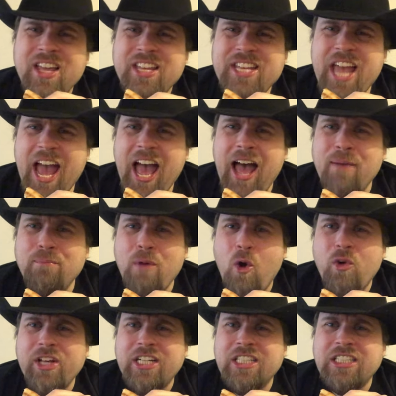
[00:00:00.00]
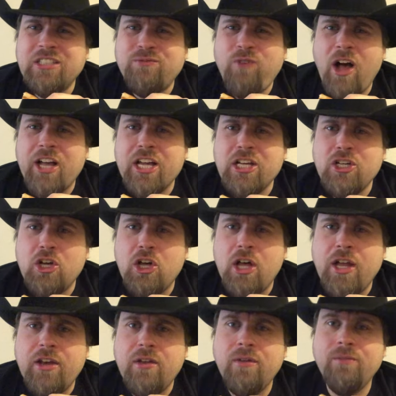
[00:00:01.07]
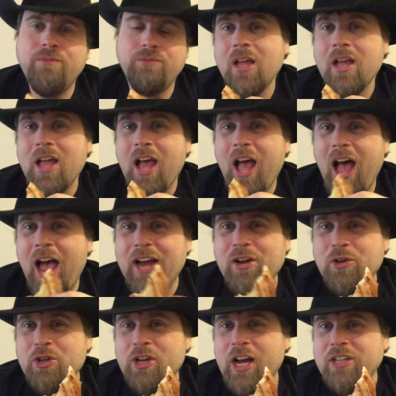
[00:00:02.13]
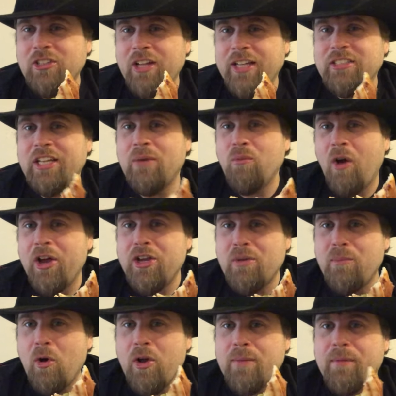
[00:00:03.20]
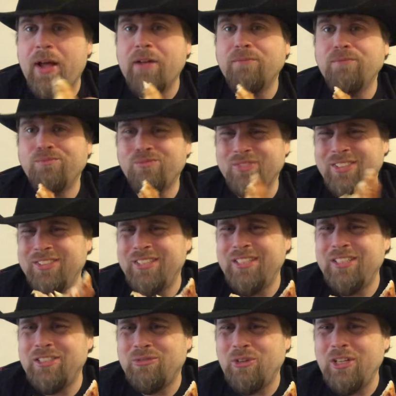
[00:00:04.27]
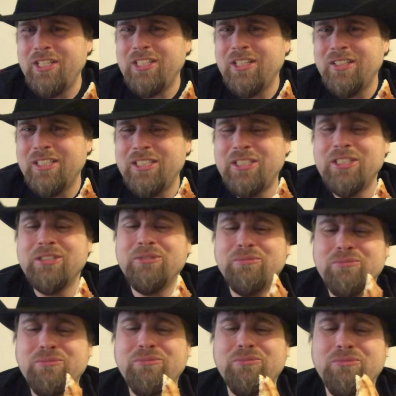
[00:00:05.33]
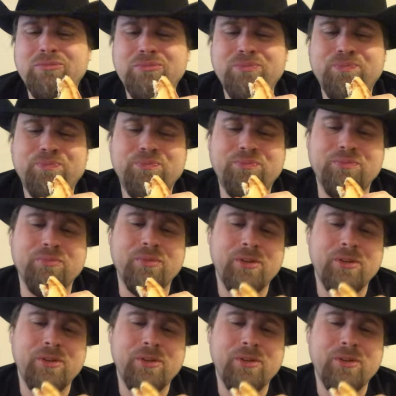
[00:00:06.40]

Yeah, I'm moaning good. I know you guys are like saying, why are you moaning, Mike? Because this is really delicious. Mm-mm-mm